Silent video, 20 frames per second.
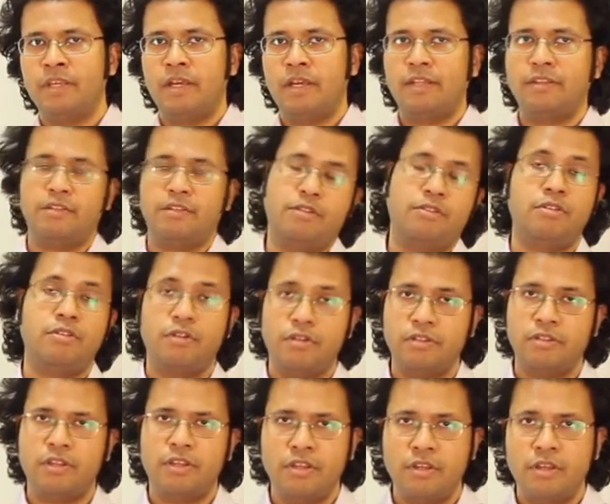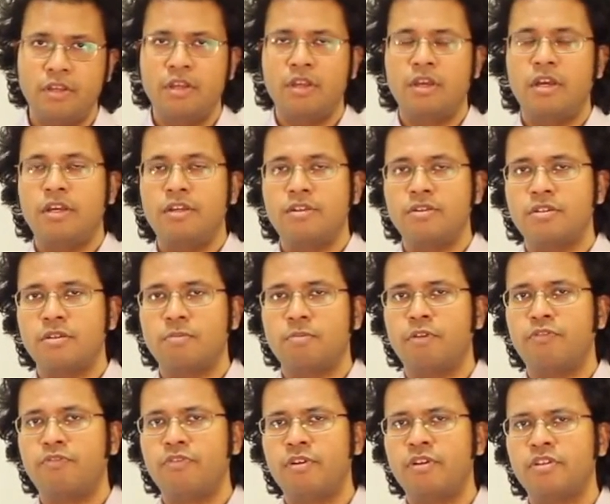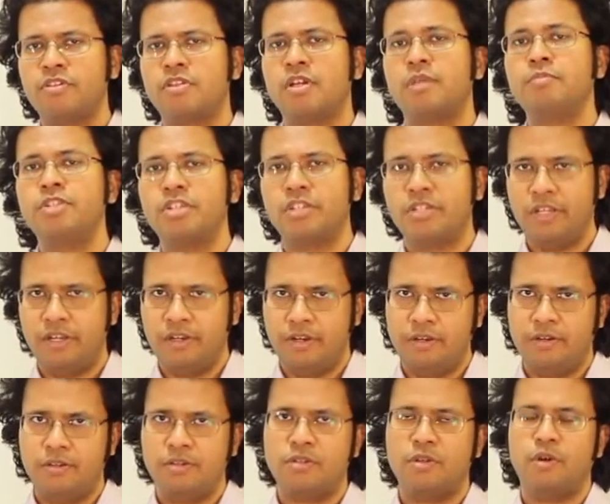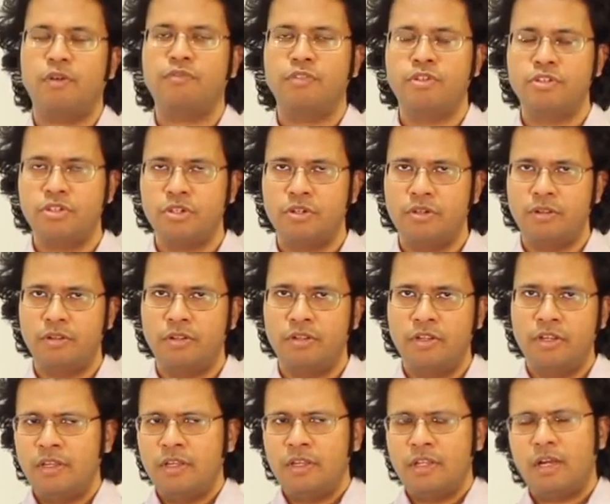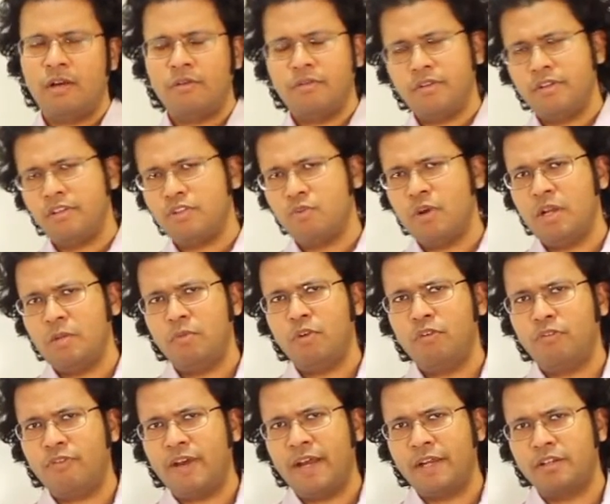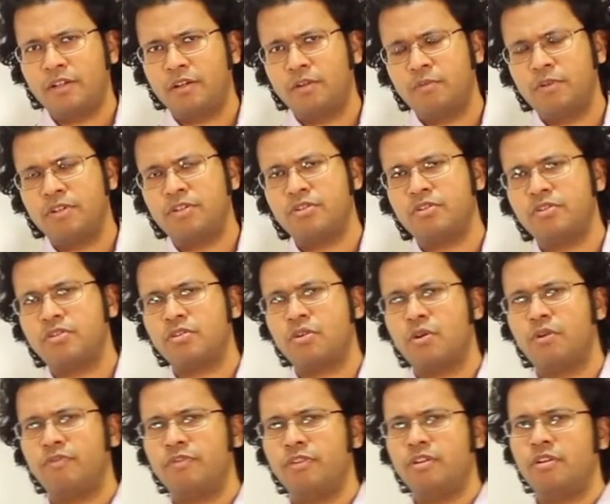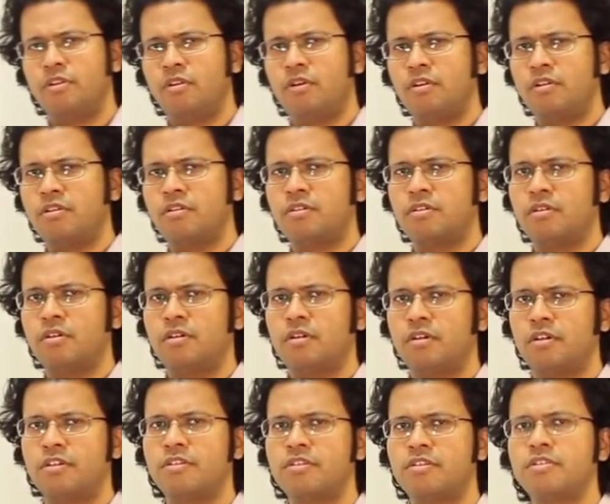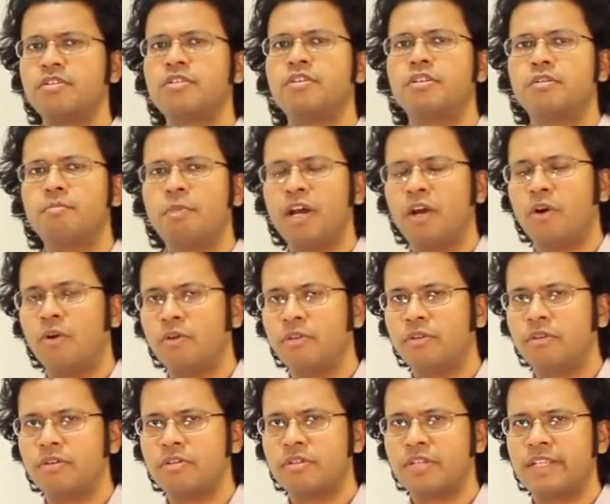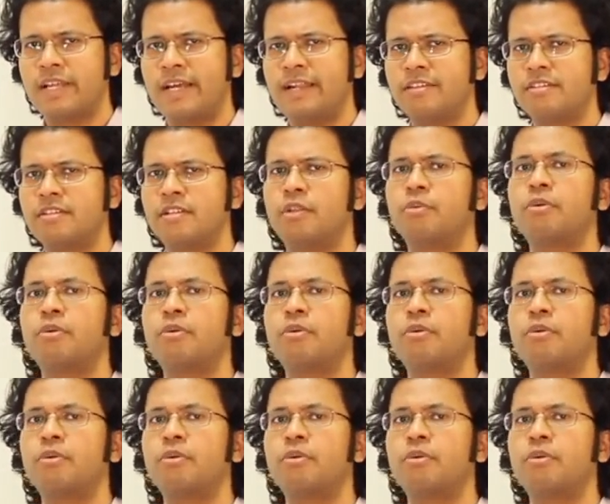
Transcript: And then the third thing is the preferred subject areas of the journal. Now, there is one more factor which is often not considered by authors, and that is the